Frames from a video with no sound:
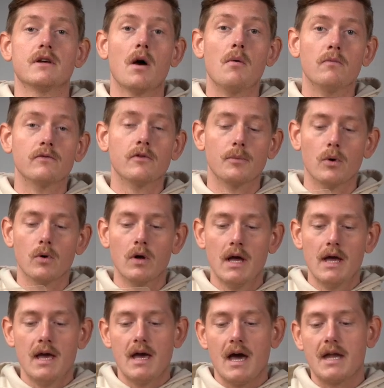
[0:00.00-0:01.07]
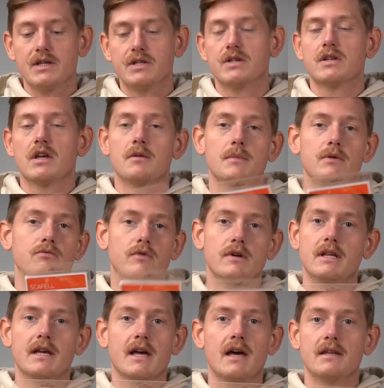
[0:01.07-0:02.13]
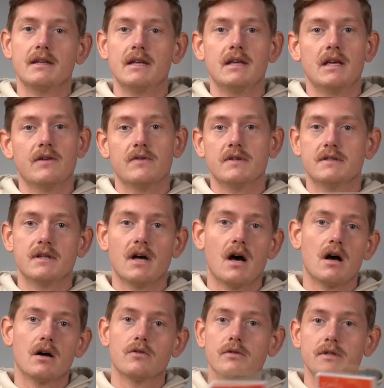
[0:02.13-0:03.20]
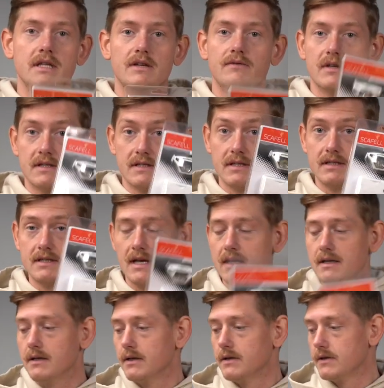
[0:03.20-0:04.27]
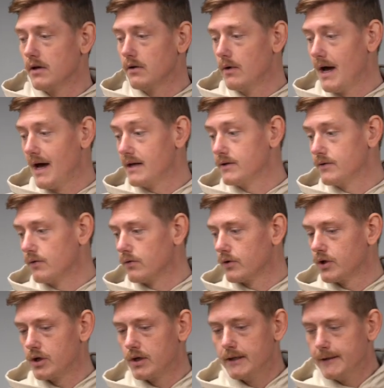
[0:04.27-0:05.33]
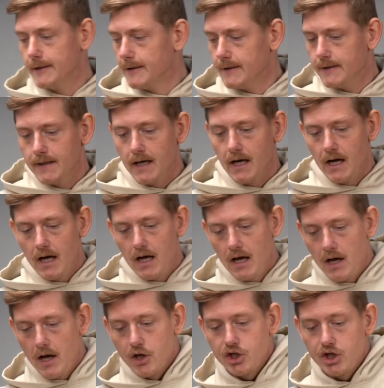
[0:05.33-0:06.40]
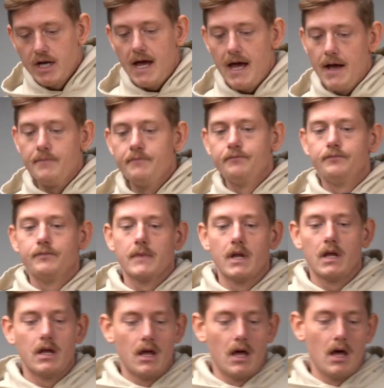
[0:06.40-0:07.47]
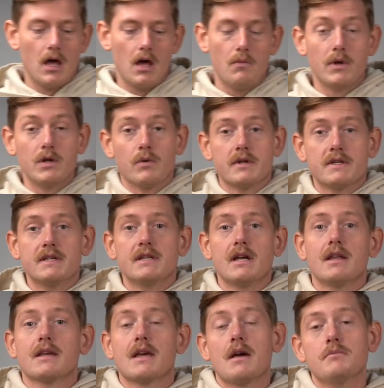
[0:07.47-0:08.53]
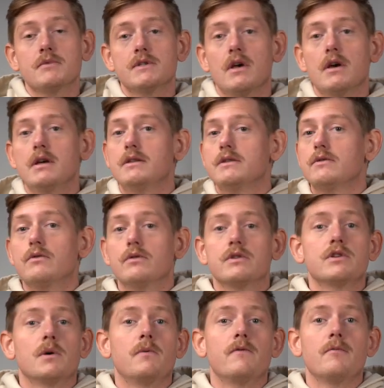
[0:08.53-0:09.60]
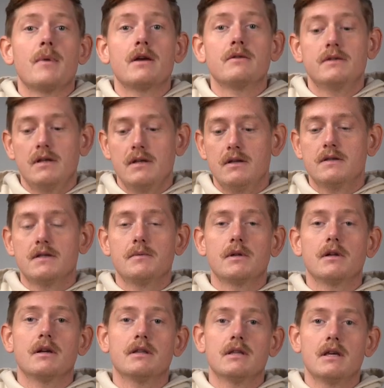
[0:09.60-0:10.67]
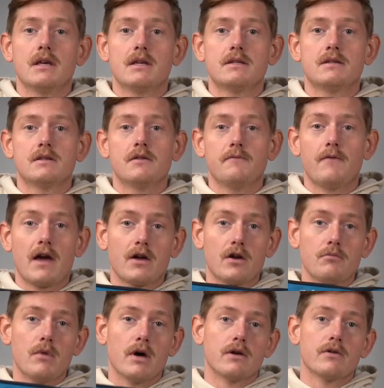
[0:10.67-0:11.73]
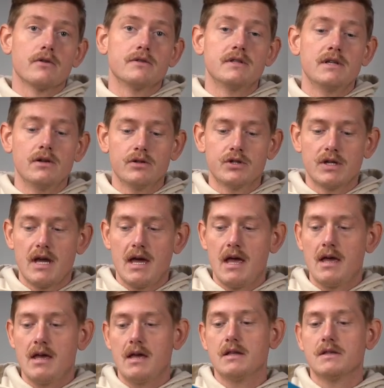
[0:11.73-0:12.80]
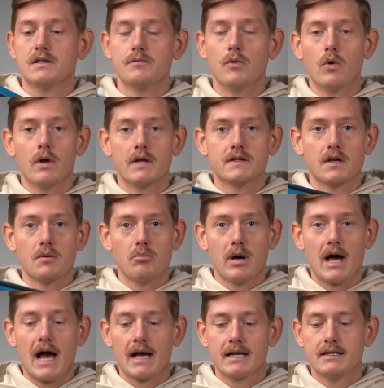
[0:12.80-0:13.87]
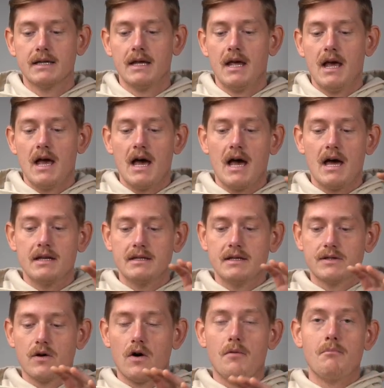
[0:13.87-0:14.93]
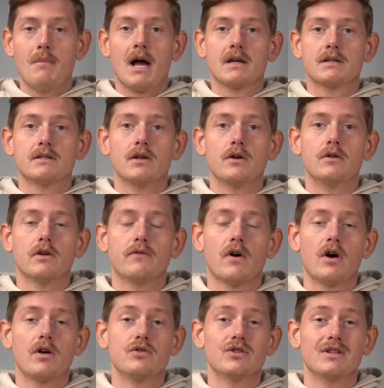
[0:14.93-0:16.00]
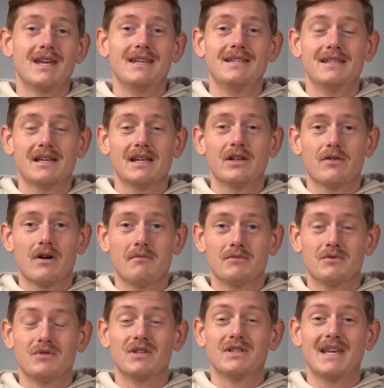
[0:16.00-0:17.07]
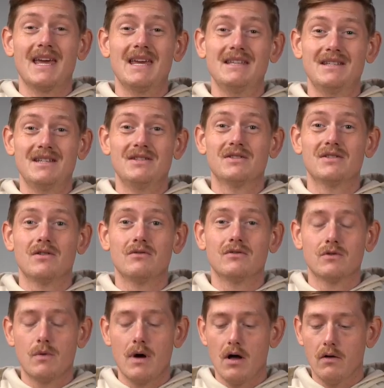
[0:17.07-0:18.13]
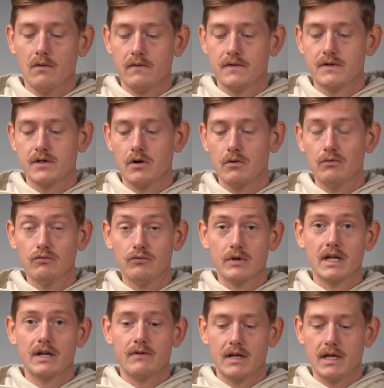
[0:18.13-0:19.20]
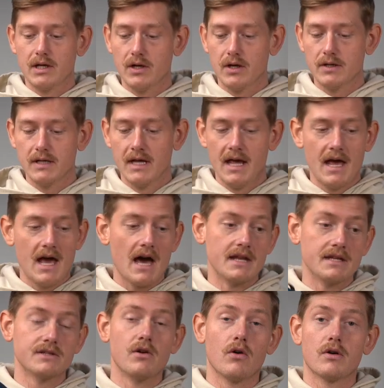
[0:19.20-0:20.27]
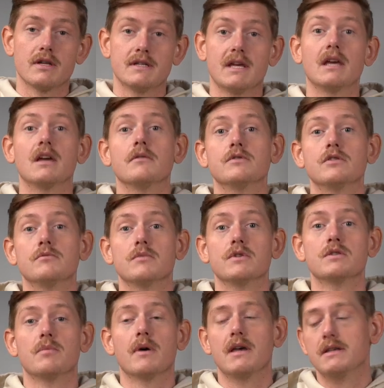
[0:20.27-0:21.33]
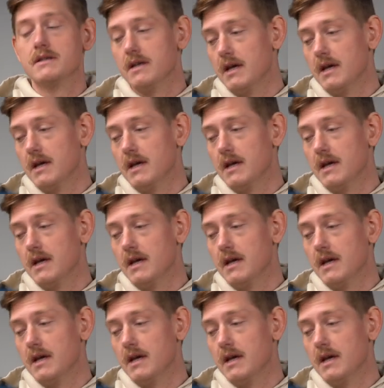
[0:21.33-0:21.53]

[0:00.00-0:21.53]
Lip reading: comfortable, and it's just going to be really handy if it's dark or in the evenings in the tent. So a head torch. A chair. When you want to sit down at the campsite or at the top of a mountain, something like this, the Vango Micro Steel Chair. It's small, it's compact, and it's got a max load of 180 kilograms, which is 18 stone 12. So really good, and it's not going to take up too much space